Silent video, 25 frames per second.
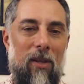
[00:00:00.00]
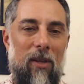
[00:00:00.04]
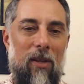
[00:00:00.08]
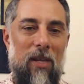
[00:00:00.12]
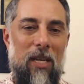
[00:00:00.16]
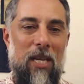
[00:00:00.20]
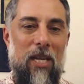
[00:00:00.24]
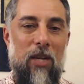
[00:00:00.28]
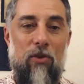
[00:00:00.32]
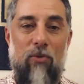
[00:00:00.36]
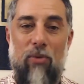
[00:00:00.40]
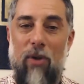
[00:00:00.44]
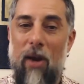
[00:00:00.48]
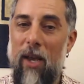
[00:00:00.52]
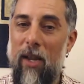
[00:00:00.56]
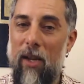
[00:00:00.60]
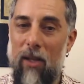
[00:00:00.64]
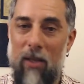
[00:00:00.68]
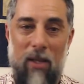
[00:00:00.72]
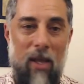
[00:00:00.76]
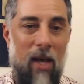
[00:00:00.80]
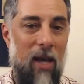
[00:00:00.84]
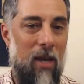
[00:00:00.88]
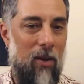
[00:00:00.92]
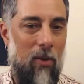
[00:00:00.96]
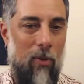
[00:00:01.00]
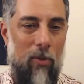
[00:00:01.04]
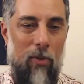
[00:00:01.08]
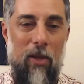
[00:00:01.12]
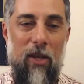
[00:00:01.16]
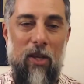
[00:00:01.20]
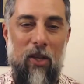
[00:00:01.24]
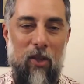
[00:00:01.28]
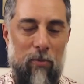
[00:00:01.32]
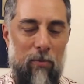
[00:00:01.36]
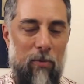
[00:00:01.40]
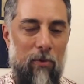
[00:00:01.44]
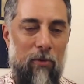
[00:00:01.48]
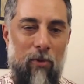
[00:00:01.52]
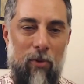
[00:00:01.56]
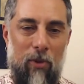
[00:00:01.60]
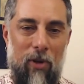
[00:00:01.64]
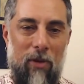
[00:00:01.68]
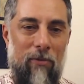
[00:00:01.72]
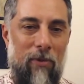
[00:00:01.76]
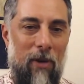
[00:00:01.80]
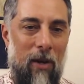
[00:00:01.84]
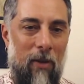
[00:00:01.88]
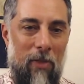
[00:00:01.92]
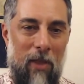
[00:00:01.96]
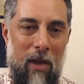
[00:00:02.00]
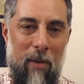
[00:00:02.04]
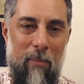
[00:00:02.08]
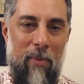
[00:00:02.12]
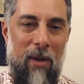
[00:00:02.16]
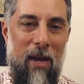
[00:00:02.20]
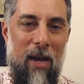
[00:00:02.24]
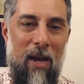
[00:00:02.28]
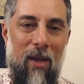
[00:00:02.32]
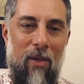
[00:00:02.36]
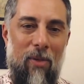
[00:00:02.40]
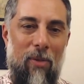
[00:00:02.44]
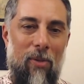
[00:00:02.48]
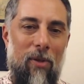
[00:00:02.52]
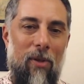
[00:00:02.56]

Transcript: He tried a lot of things before he found that path.